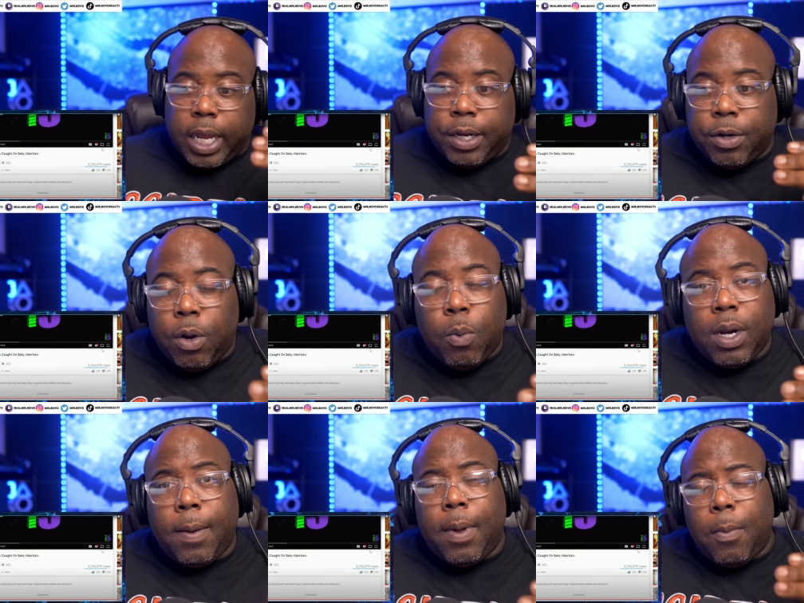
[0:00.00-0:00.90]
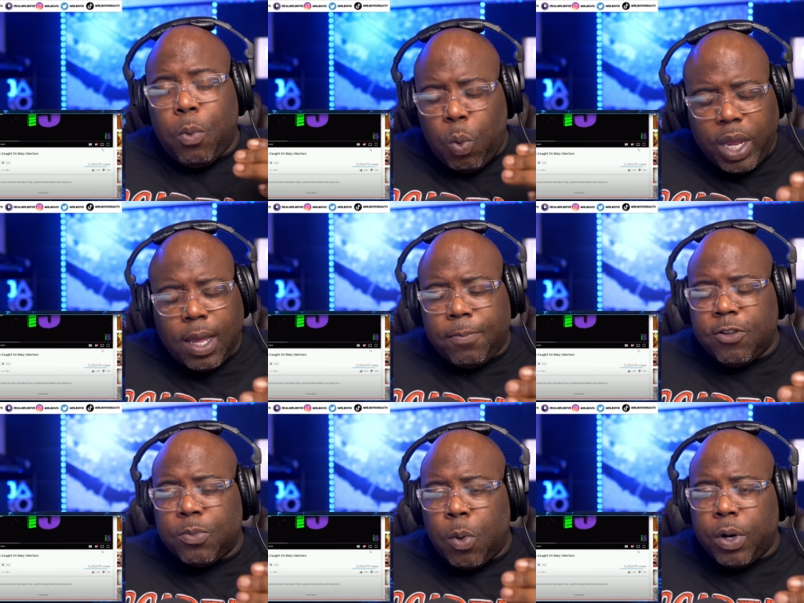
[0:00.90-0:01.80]
you know what, I'm, I'm wake up
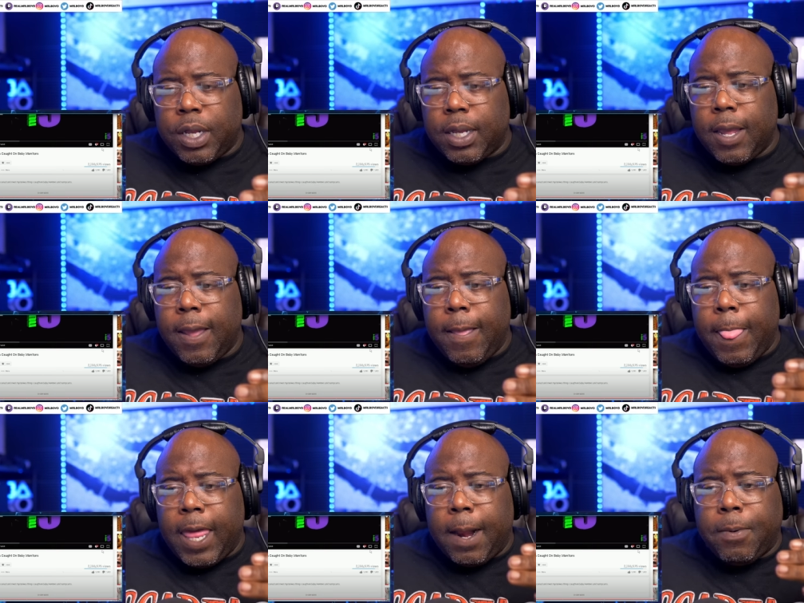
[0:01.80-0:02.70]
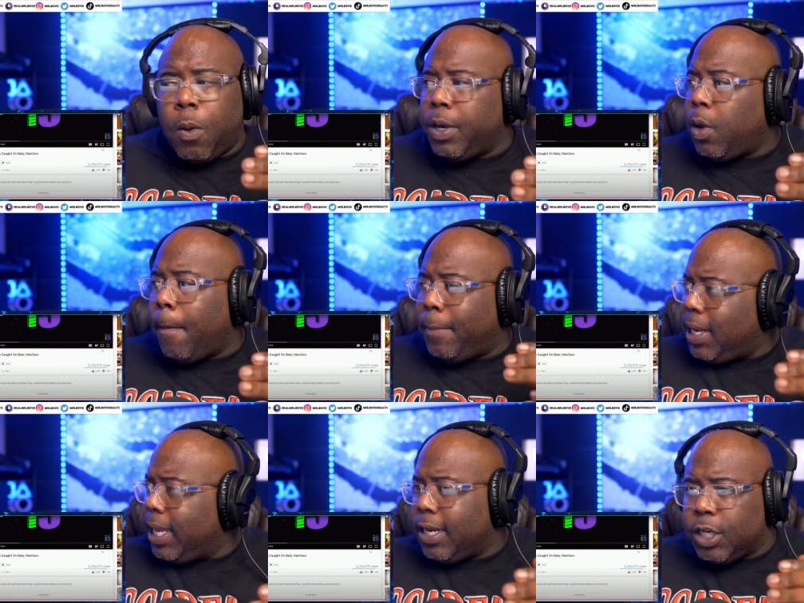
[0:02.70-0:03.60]
this morning and I'm going to go
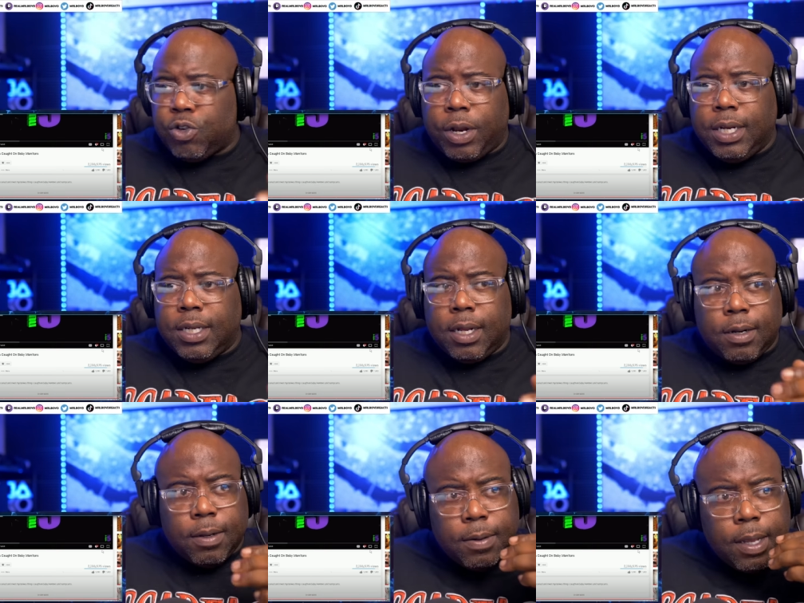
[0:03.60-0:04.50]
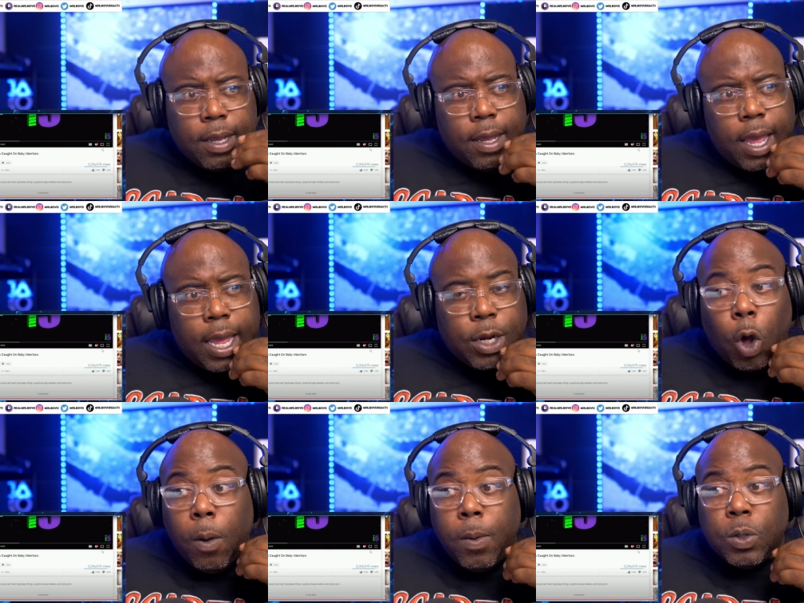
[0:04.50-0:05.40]
play in a train tunnel and
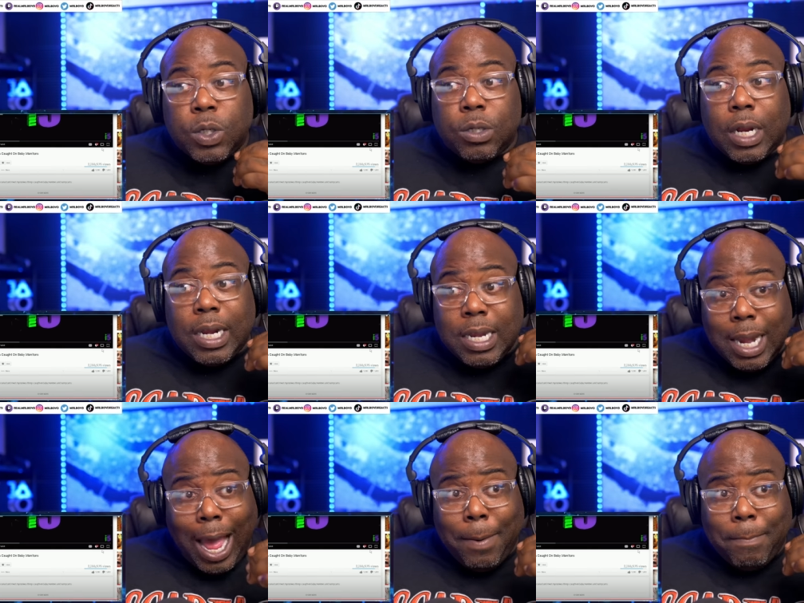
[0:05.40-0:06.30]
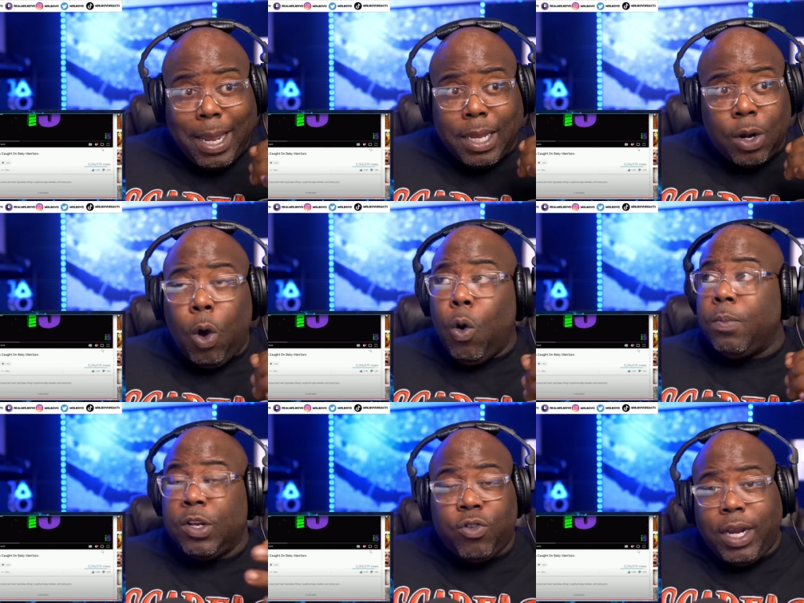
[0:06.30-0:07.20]
almost not make it home.
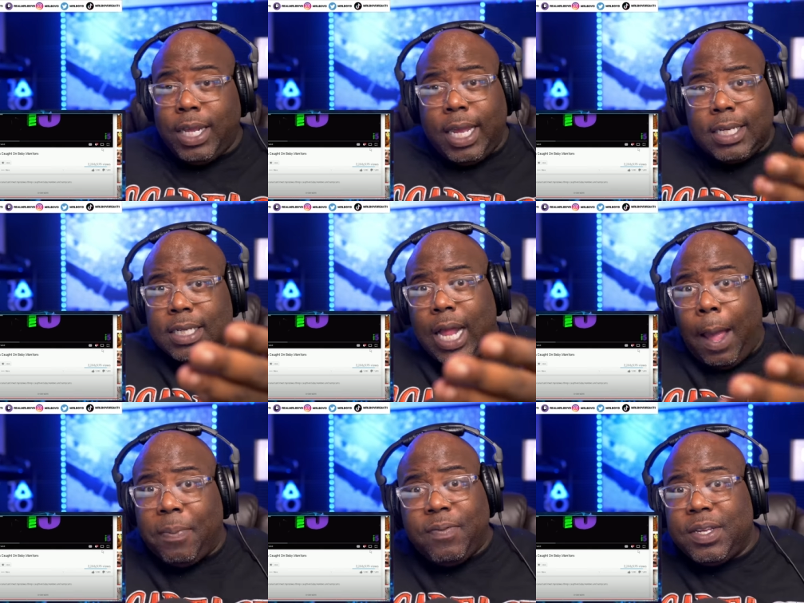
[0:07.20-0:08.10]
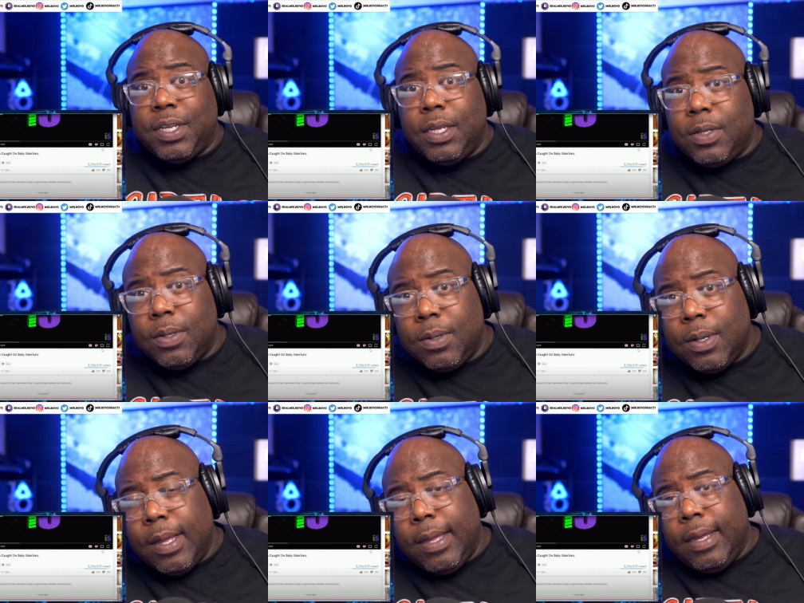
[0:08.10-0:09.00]
The train can't stop if it sees you.
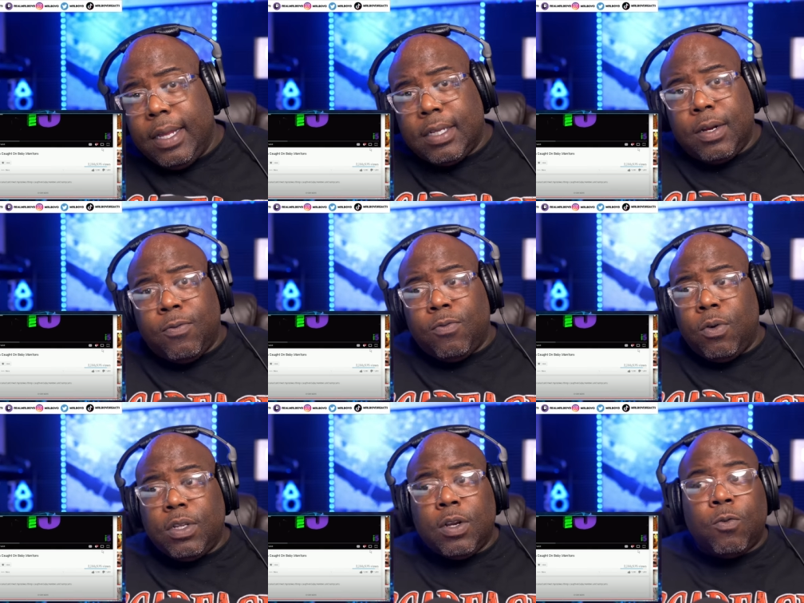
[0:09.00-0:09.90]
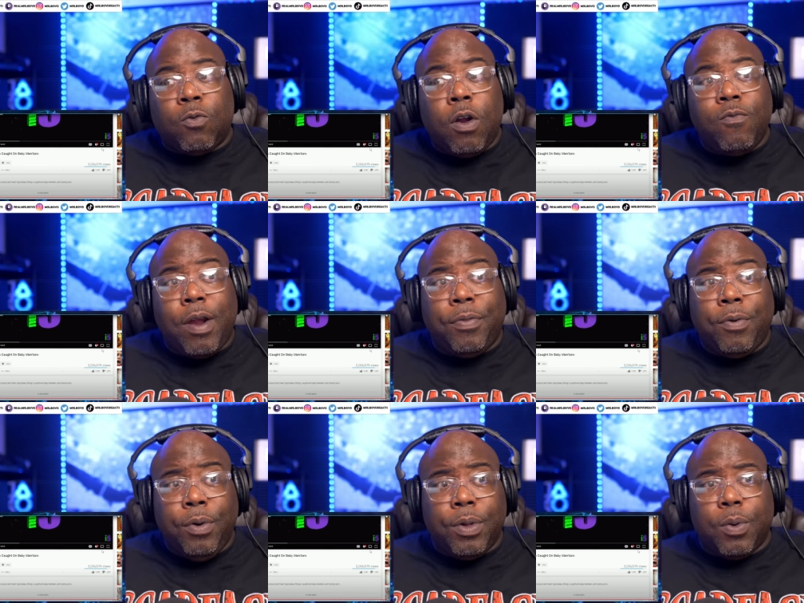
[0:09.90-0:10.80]
It's gonna it's gonna run right
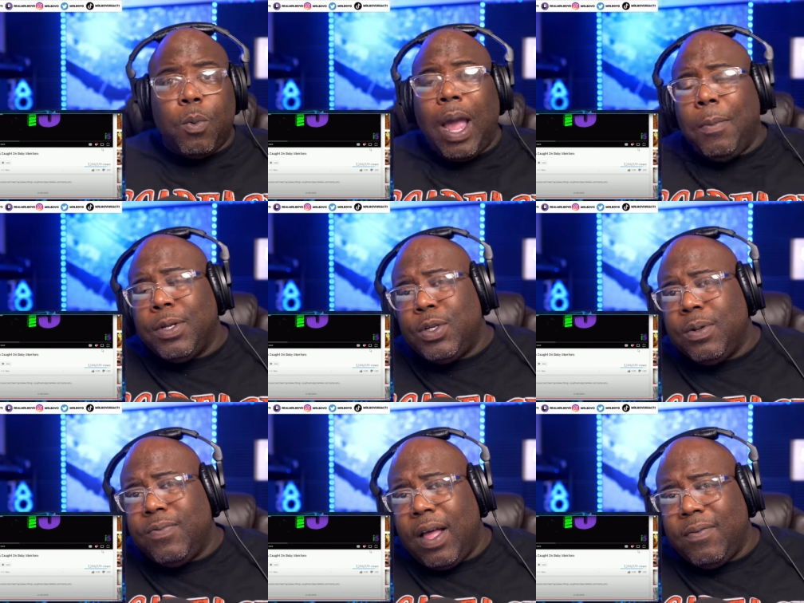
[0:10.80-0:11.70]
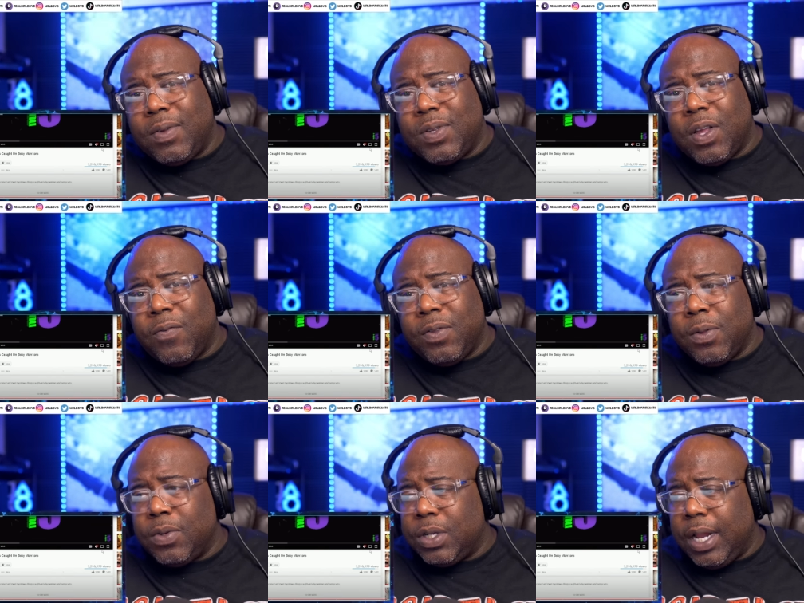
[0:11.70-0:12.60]
through you. Why would you involve yourself in
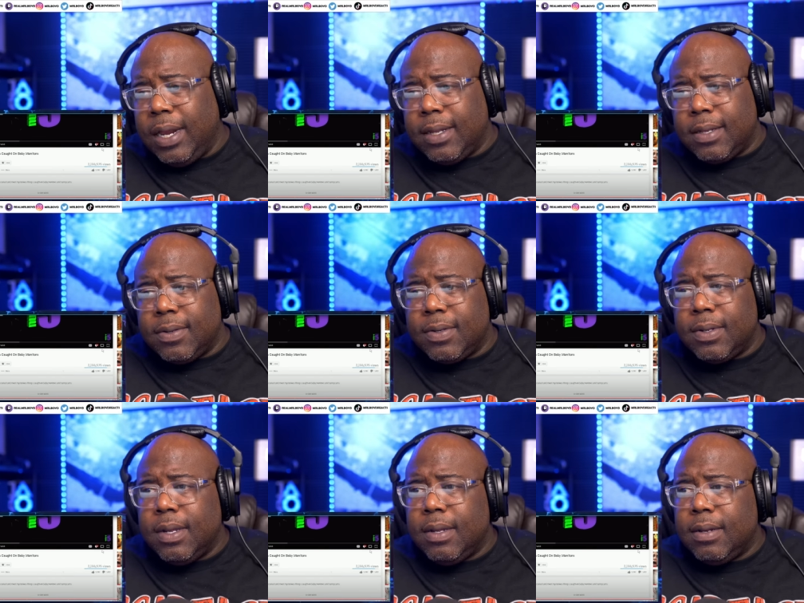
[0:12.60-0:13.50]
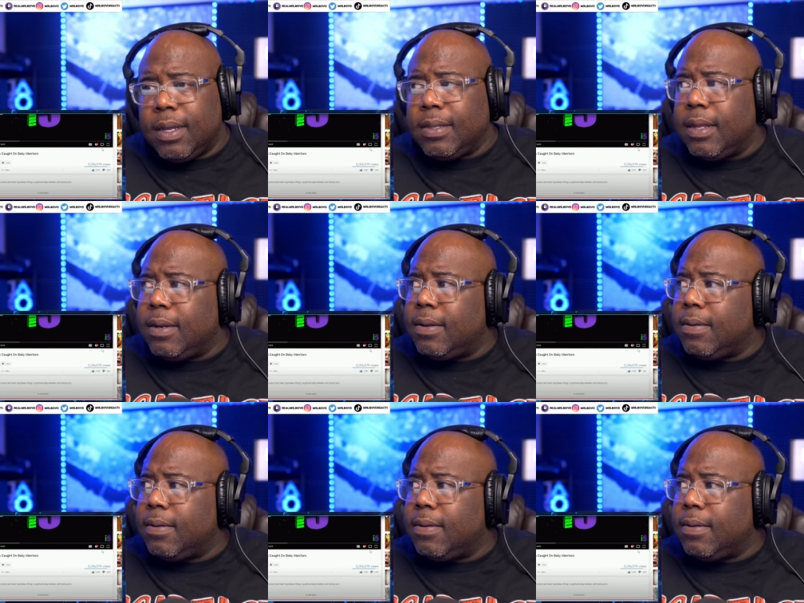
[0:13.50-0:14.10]
those shenanigans like that?